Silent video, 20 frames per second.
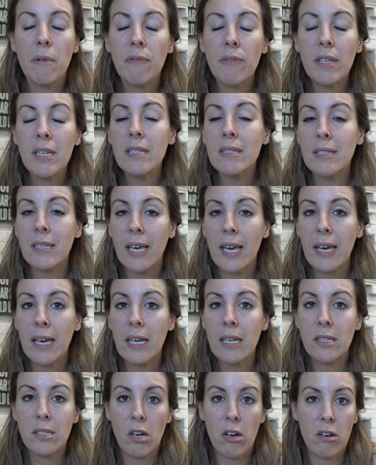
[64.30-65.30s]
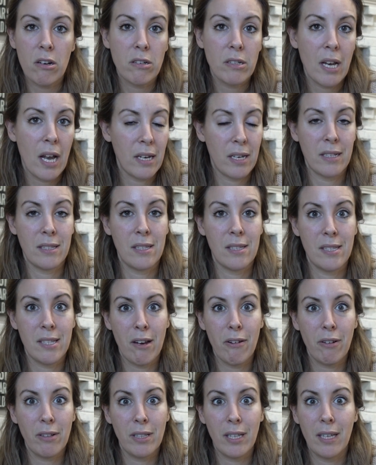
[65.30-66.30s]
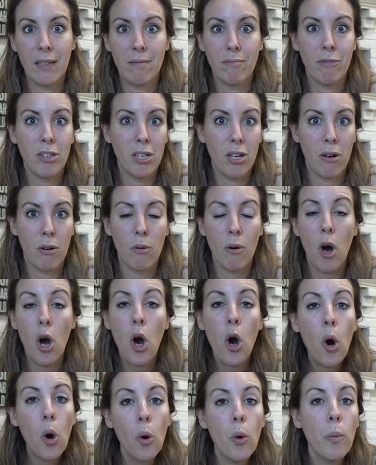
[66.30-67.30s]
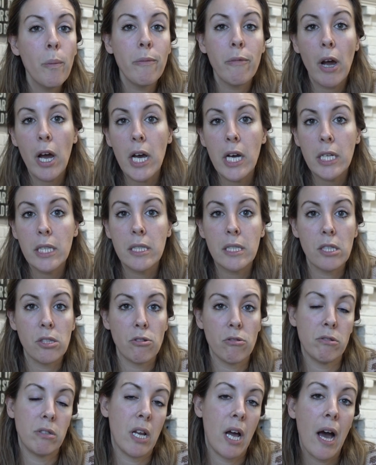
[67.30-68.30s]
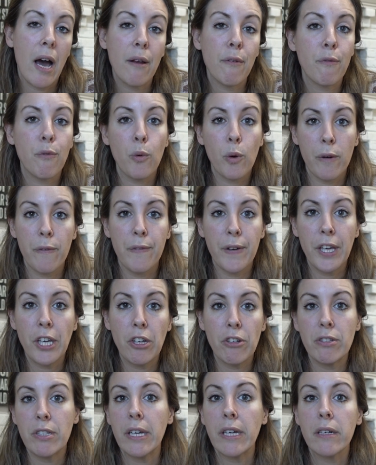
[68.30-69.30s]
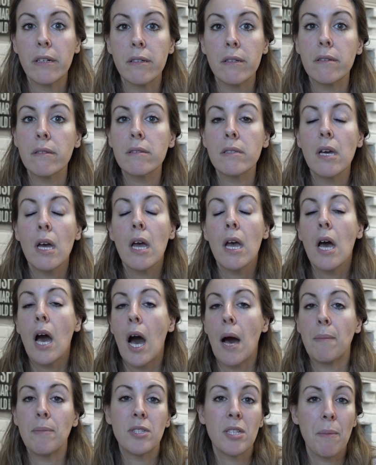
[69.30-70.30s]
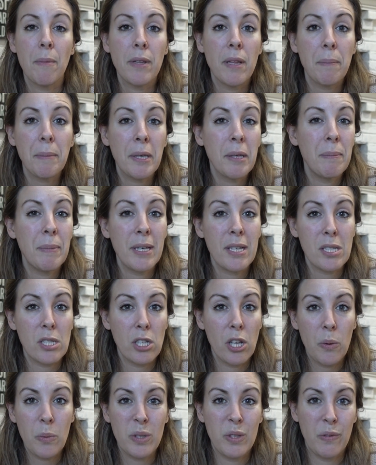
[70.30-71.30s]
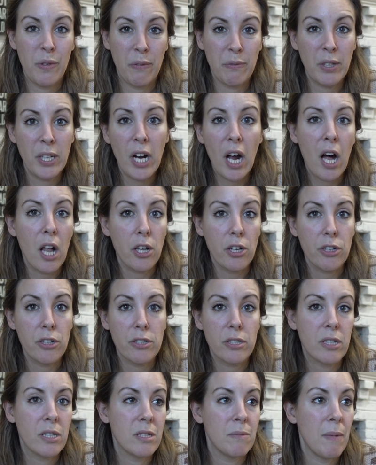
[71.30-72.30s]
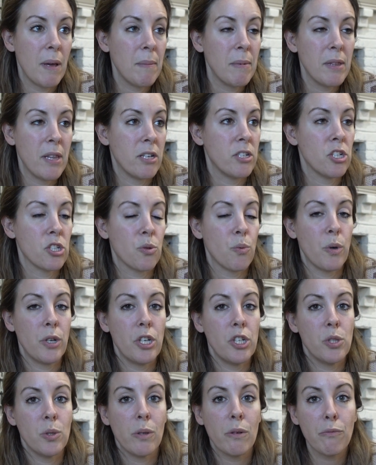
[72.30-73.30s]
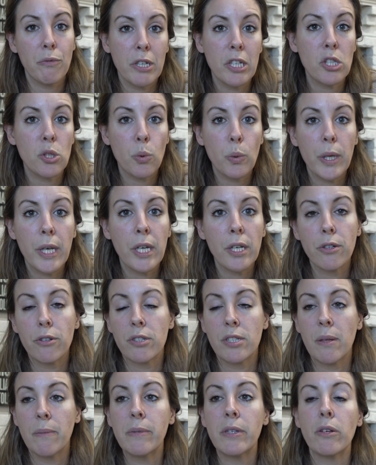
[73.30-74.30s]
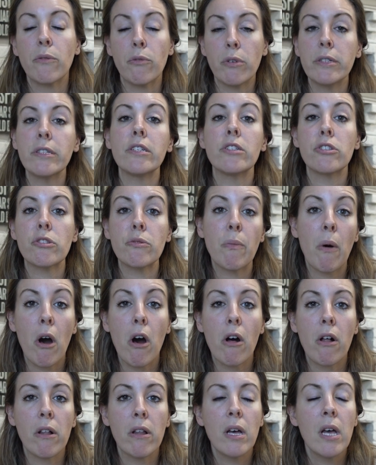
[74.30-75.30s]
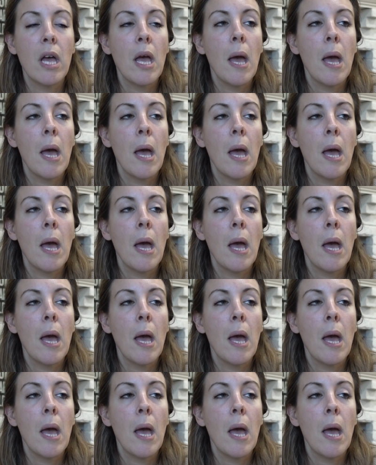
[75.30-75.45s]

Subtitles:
of these gigs are not necessarily, home runs. These are not 4-figure deals. Some of them could be as low as $50 because maybe they just want to do a retweet or something really small.